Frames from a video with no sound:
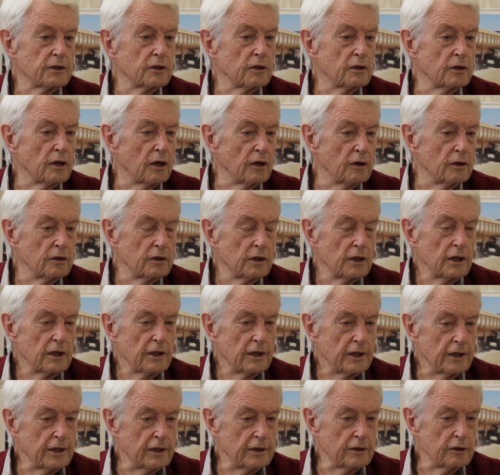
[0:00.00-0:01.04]
to go
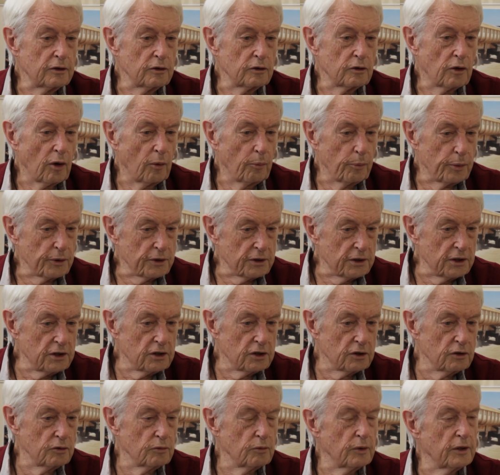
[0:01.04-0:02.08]
into
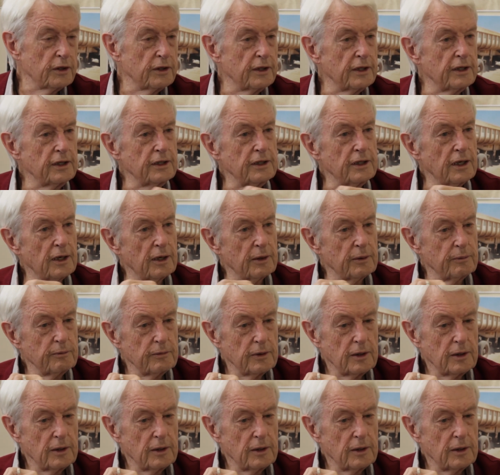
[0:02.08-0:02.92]
competition with the